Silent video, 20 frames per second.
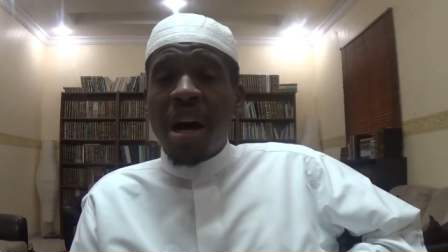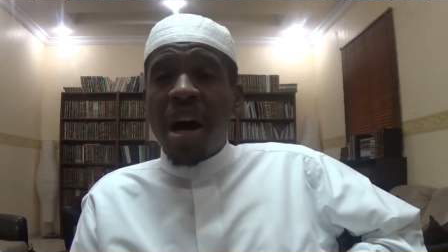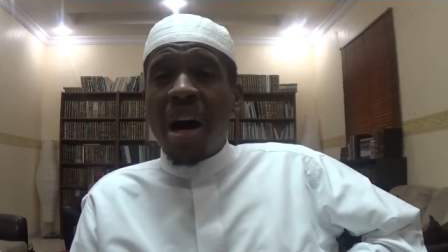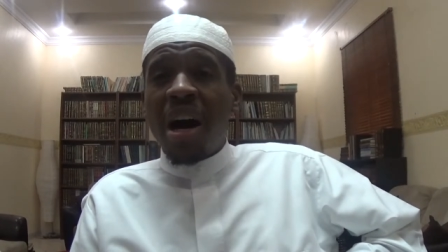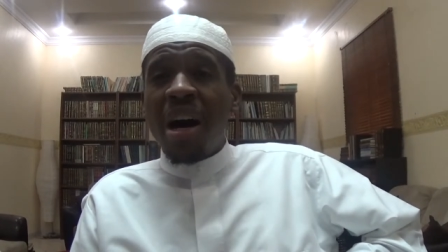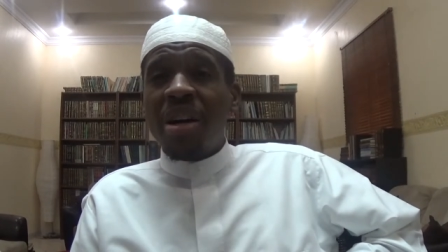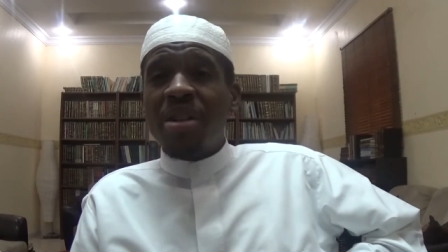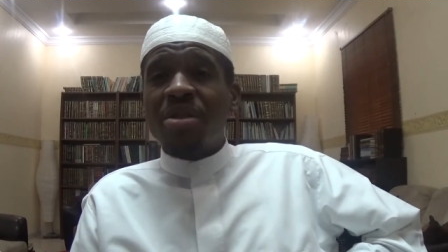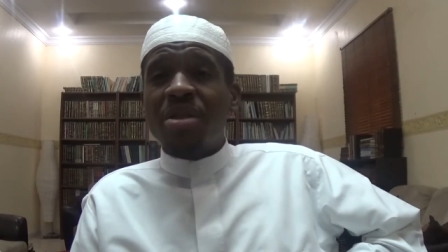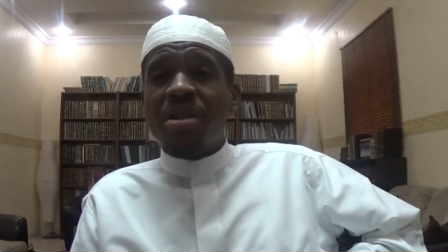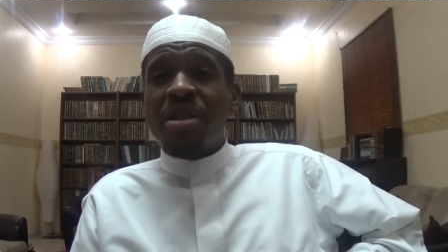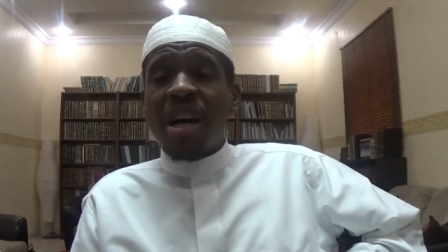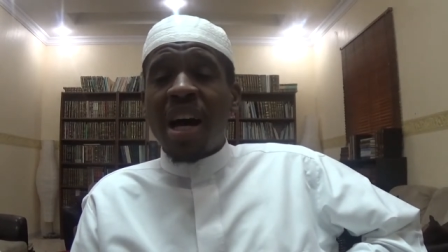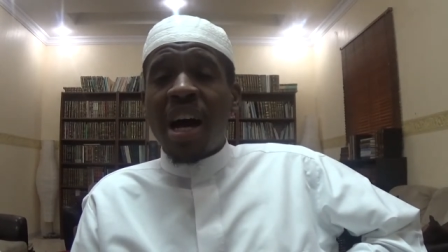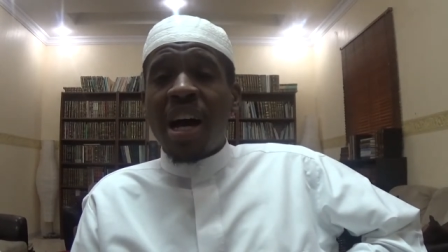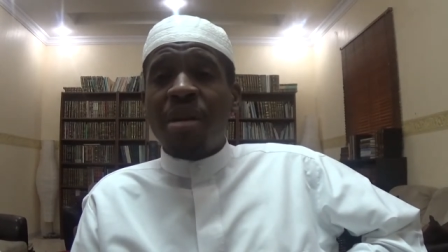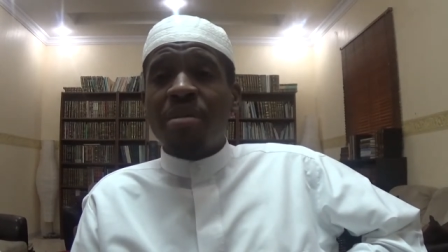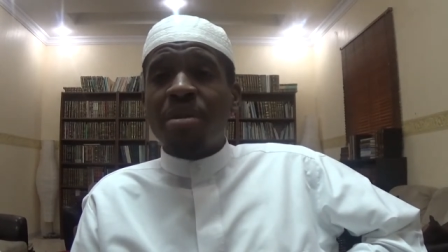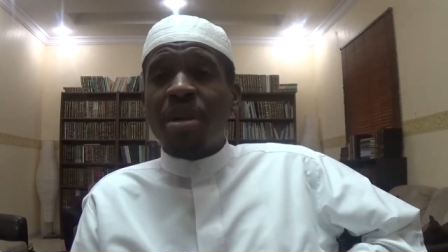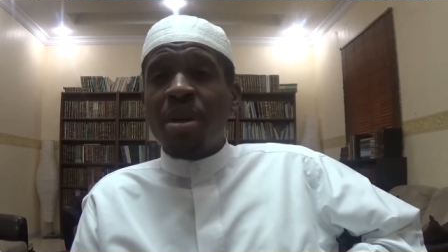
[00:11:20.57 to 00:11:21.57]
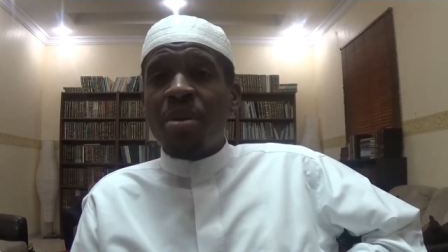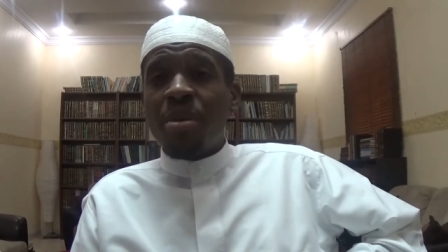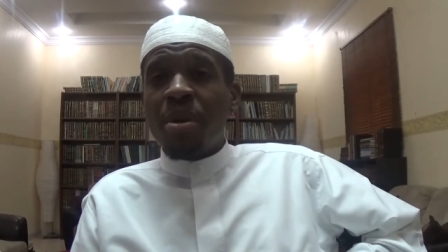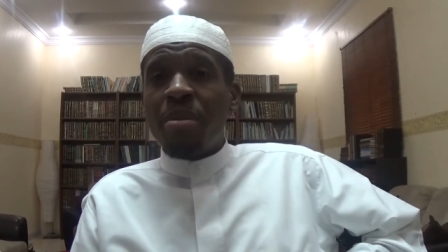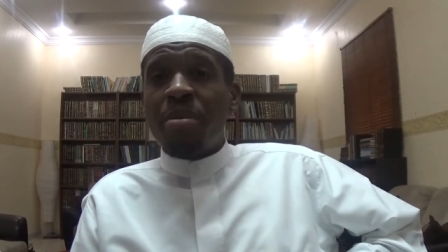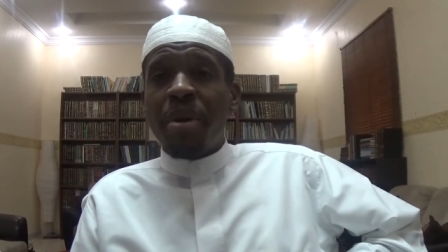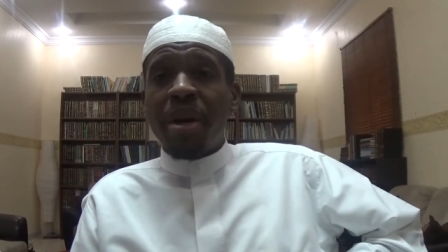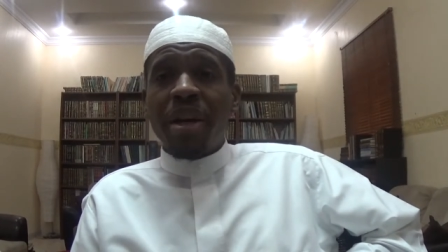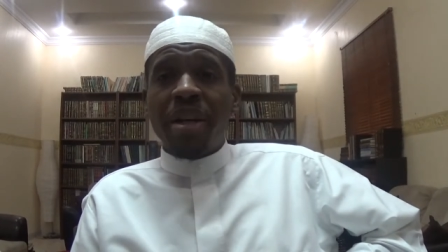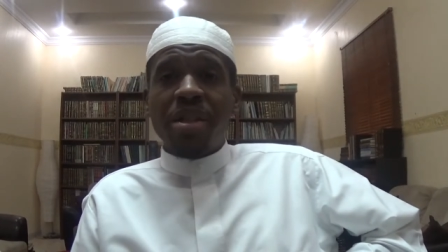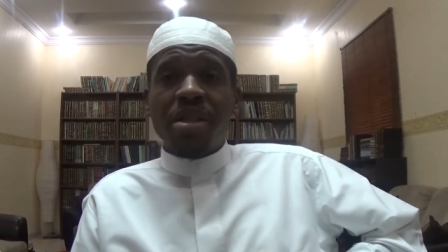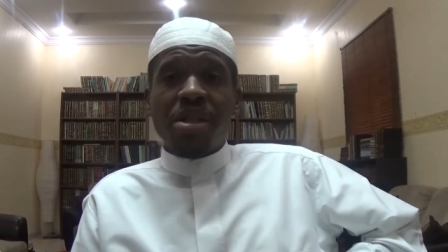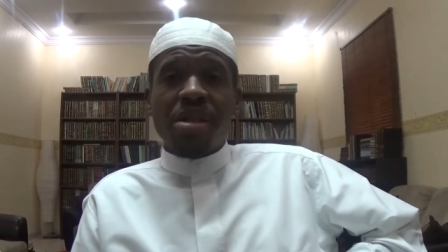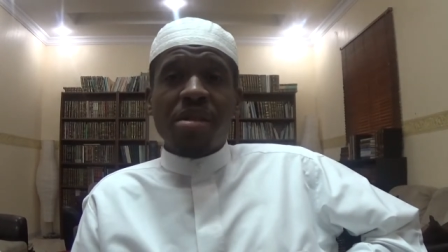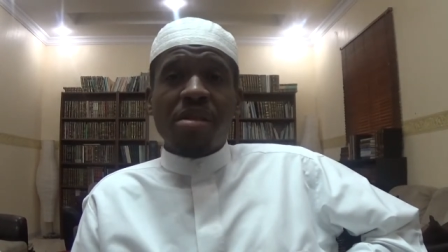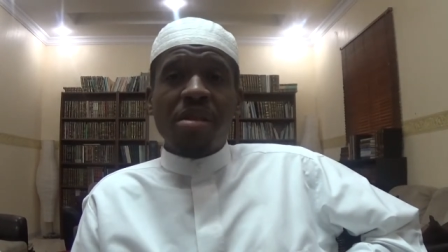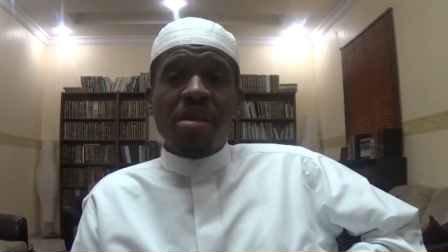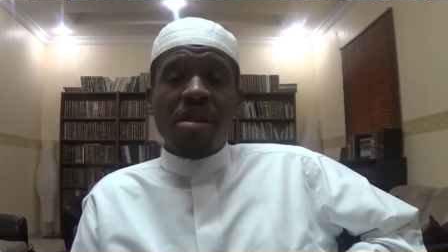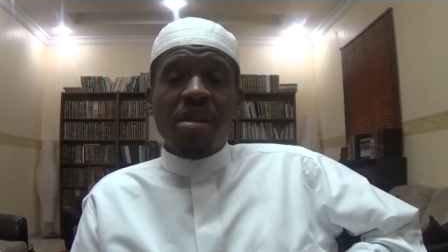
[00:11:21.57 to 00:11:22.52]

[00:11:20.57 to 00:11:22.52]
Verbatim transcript: a hundred times in one page,